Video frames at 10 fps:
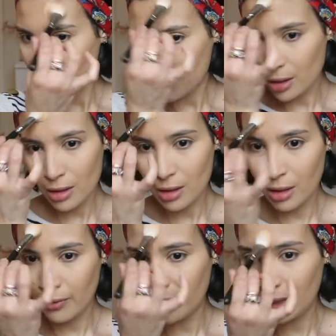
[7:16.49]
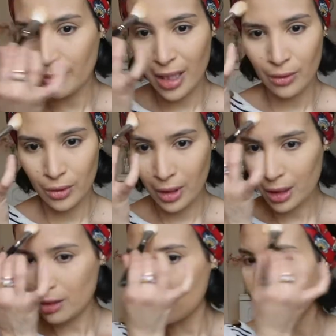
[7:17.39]
I just love that powder.
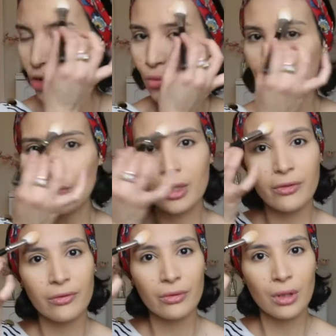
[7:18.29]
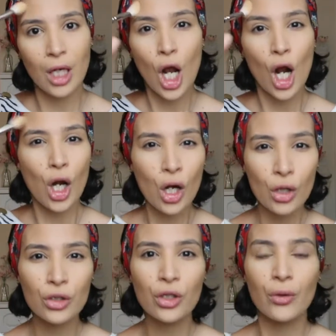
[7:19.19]
It's such a beautiful
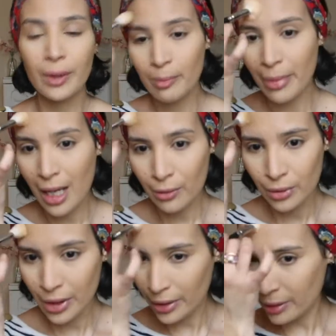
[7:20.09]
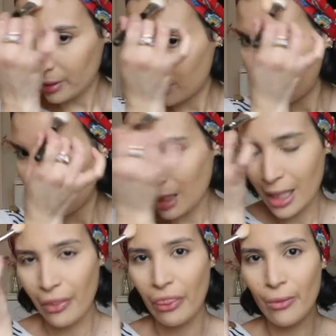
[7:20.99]
luxury powder,
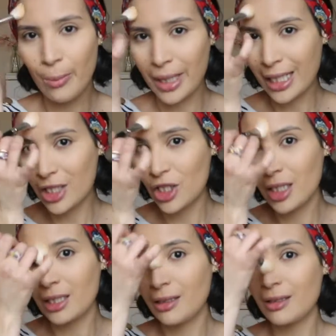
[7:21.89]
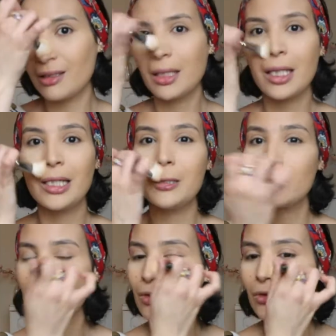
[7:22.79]
and the packaging
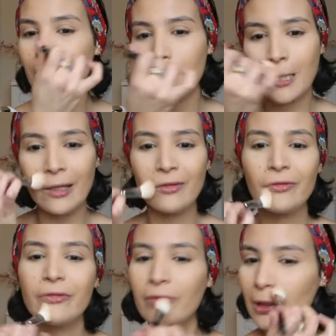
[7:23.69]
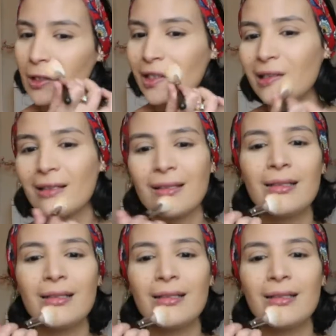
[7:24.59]
is to die for.